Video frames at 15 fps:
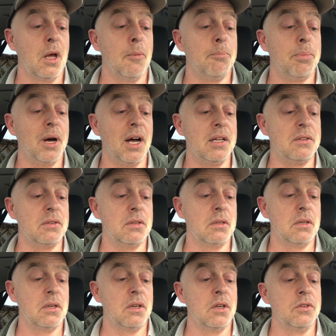But
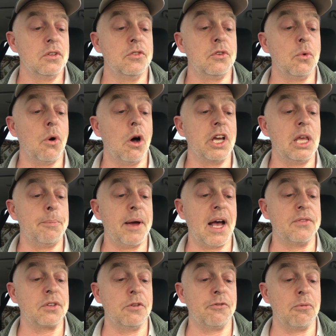since you all keep
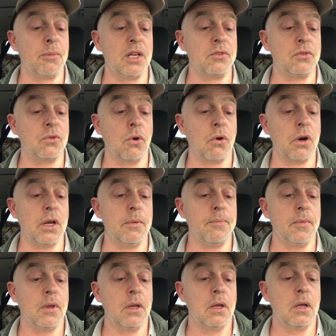asking for my story,
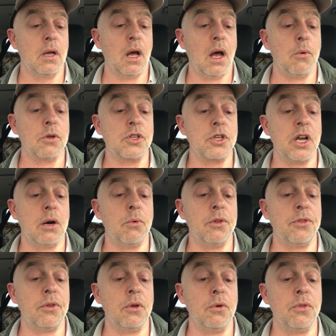I will share
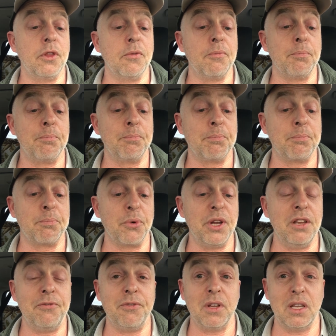with you
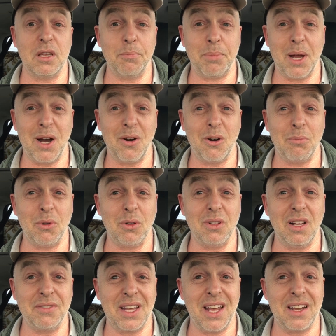briefly the parable
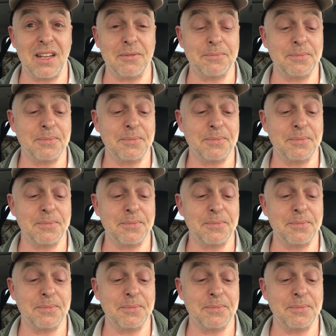of Kenny.